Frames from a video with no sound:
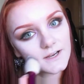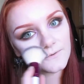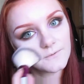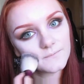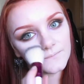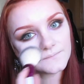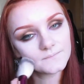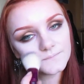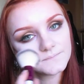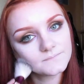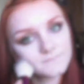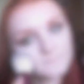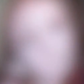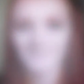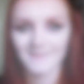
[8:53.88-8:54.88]
out.
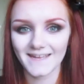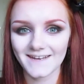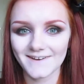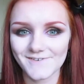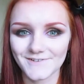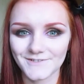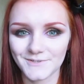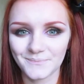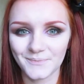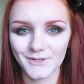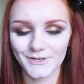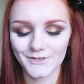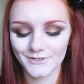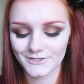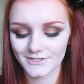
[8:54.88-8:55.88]
Then onto
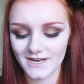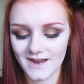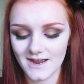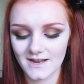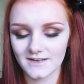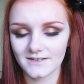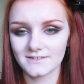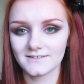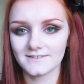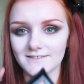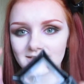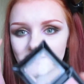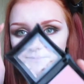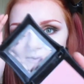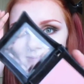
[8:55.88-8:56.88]
blush, and
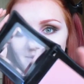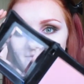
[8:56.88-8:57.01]
this is one of